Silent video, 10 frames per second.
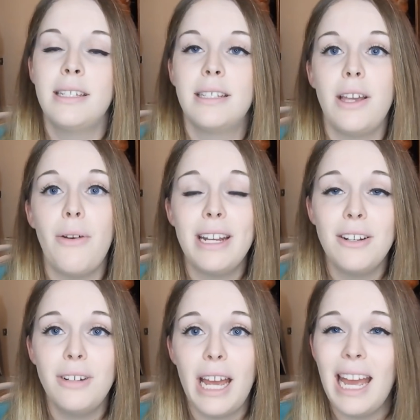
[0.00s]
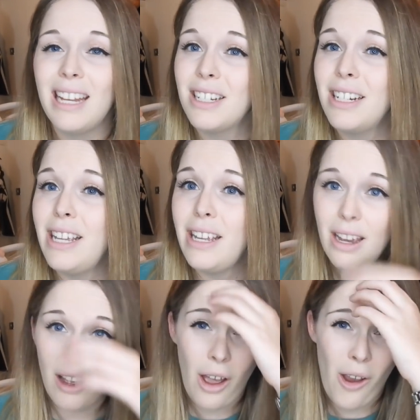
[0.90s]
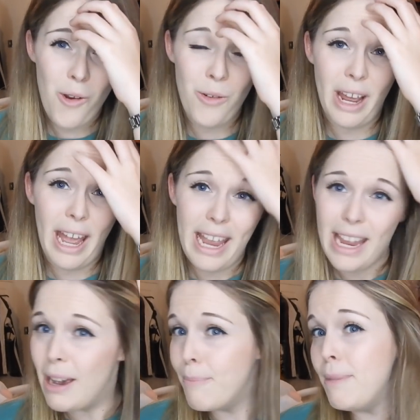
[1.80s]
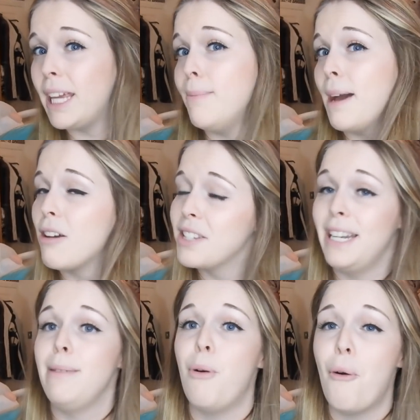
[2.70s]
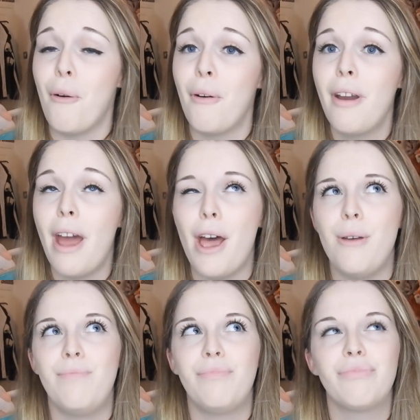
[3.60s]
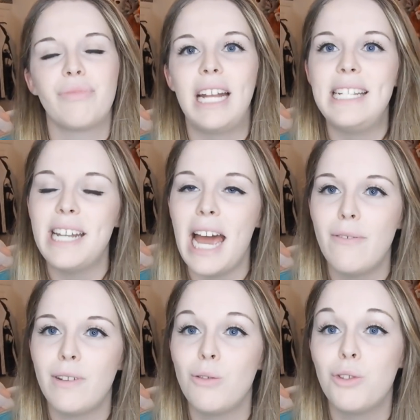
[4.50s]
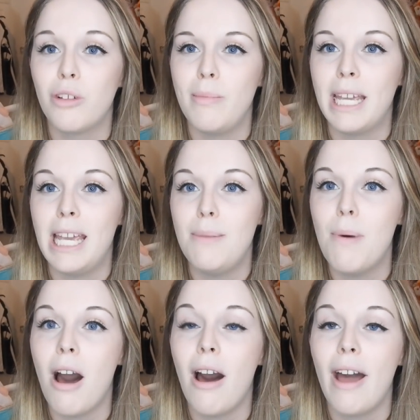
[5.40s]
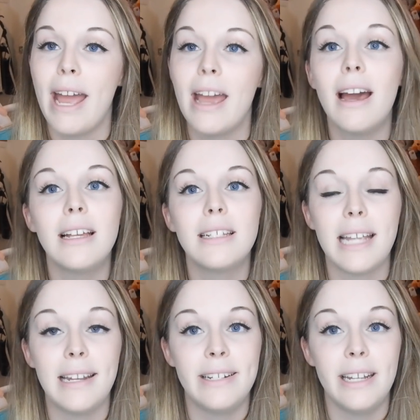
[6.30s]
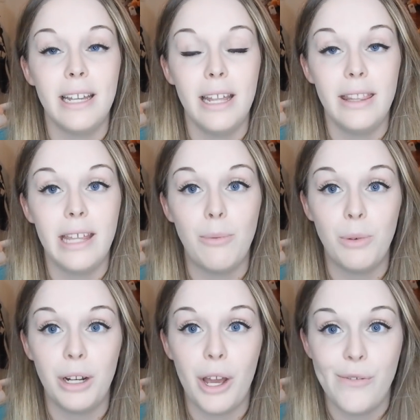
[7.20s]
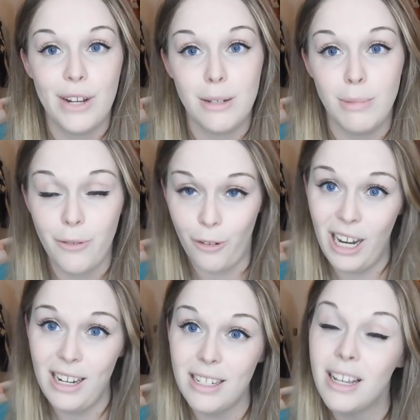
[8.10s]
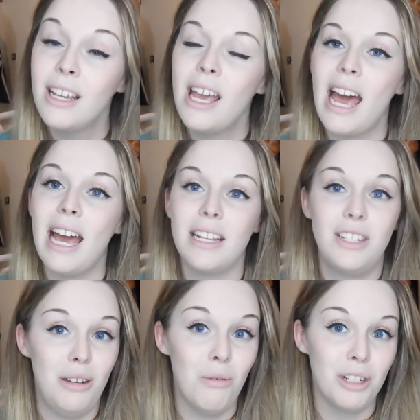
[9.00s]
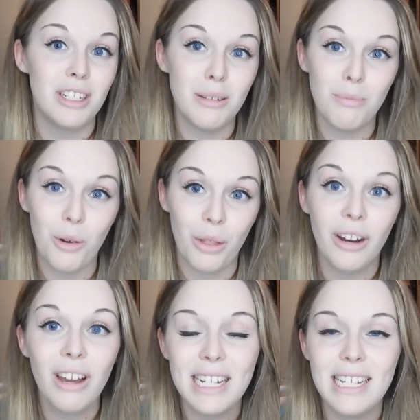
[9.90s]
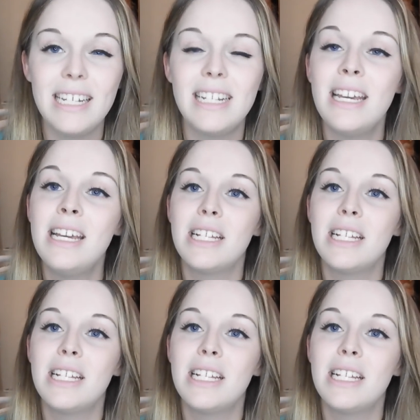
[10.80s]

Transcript: So I don't actually own a Mickey Mouse anymore. I did have Sorcerer Mickey, but I sent that one over to my friend as she wanted him more than I did.